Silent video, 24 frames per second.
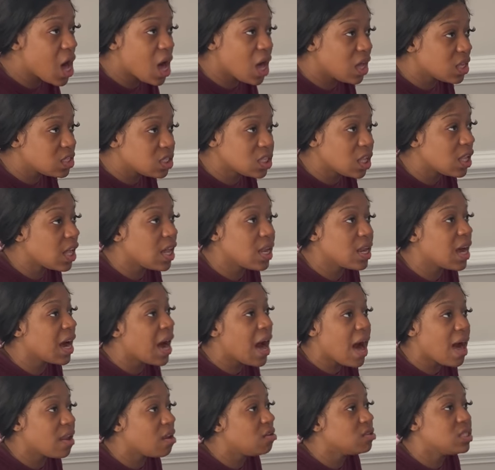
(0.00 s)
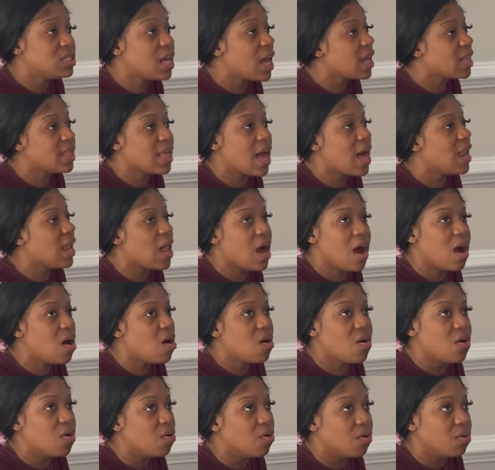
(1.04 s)
you, cream don't take that
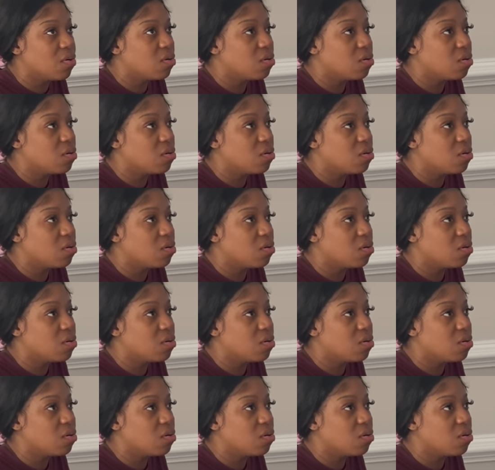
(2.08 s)
long.